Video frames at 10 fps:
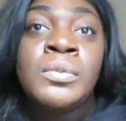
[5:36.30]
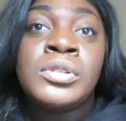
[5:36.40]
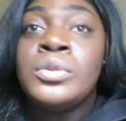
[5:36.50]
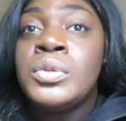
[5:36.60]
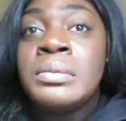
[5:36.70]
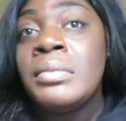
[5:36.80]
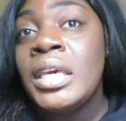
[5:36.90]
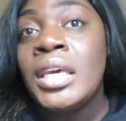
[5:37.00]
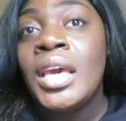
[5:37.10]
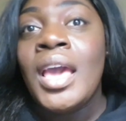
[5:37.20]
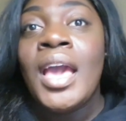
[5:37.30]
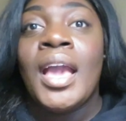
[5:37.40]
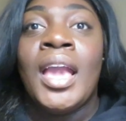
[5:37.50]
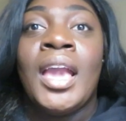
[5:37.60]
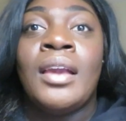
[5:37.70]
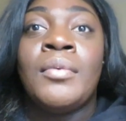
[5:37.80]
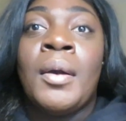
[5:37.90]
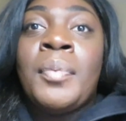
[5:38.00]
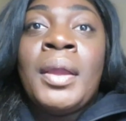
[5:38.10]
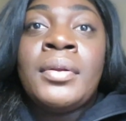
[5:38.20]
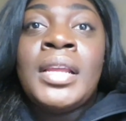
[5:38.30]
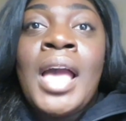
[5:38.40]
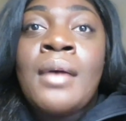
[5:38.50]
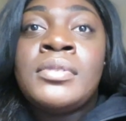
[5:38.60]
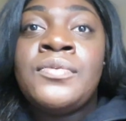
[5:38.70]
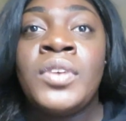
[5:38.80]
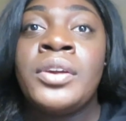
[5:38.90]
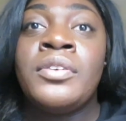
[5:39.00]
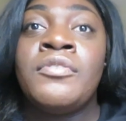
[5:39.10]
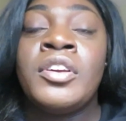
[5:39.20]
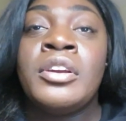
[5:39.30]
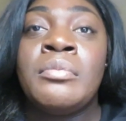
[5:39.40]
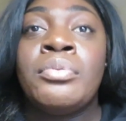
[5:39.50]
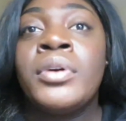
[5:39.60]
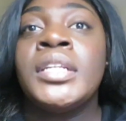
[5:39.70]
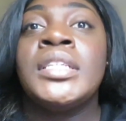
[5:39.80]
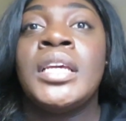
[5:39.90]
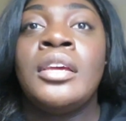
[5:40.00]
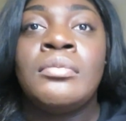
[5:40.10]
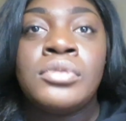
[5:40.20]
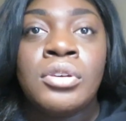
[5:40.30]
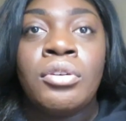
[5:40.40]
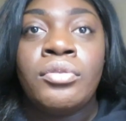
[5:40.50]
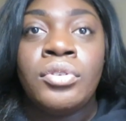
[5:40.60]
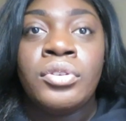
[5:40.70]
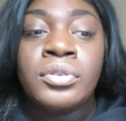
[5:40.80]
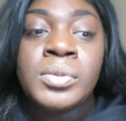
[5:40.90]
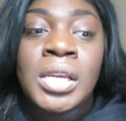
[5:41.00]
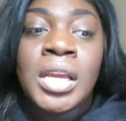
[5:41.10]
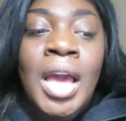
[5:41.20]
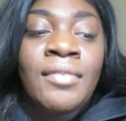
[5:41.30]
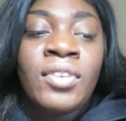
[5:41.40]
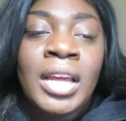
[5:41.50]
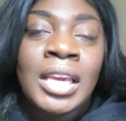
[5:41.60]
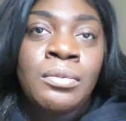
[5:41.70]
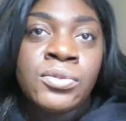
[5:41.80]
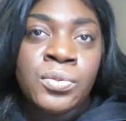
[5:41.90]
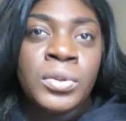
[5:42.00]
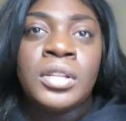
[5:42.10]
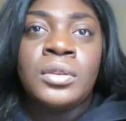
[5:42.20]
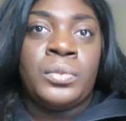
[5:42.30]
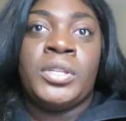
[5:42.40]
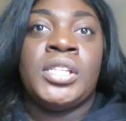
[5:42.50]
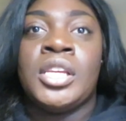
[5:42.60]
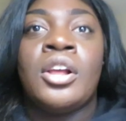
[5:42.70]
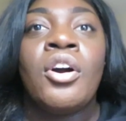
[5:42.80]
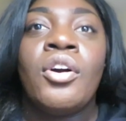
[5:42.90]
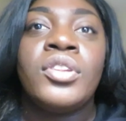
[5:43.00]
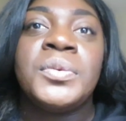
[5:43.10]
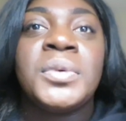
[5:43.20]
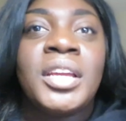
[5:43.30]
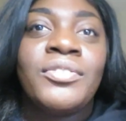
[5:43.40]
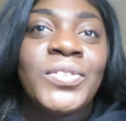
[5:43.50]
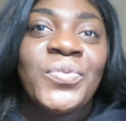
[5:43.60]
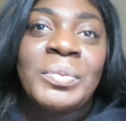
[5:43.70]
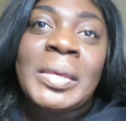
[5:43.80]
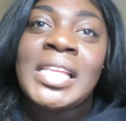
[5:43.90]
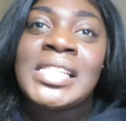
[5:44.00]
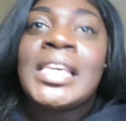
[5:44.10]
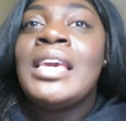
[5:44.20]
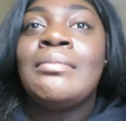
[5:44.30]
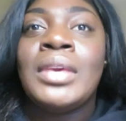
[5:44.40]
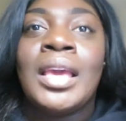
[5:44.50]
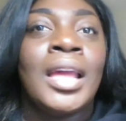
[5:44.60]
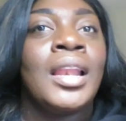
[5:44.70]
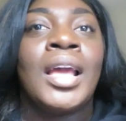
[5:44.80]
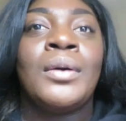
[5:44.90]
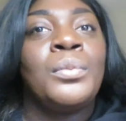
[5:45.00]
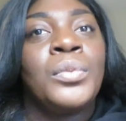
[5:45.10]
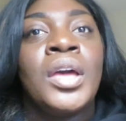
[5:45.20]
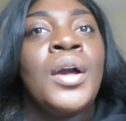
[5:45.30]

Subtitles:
was losing me, and apparently I was very, very important to him. So, you know what I'm saying, I felt like he was willing to risk it all or whatever for me to keep me, and now